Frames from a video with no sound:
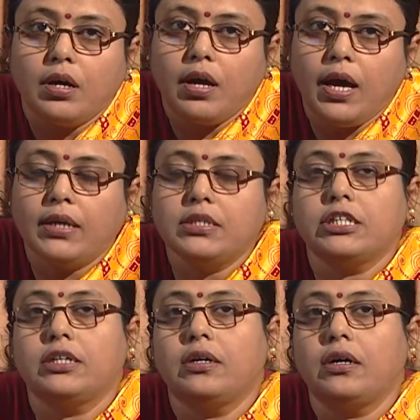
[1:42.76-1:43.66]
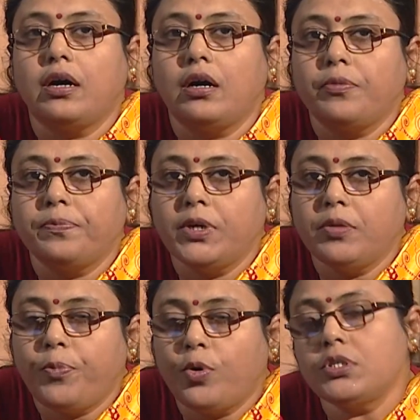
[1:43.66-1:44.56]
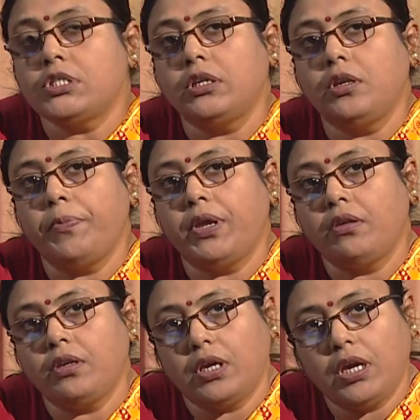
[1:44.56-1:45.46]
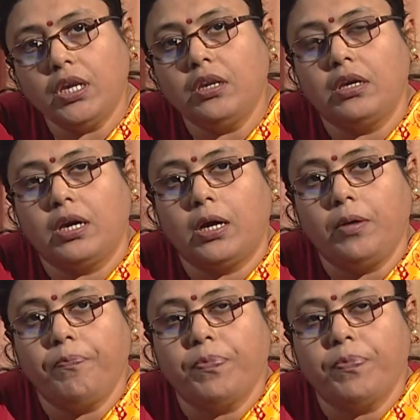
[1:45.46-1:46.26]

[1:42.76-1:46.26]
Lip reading: And in post independent India,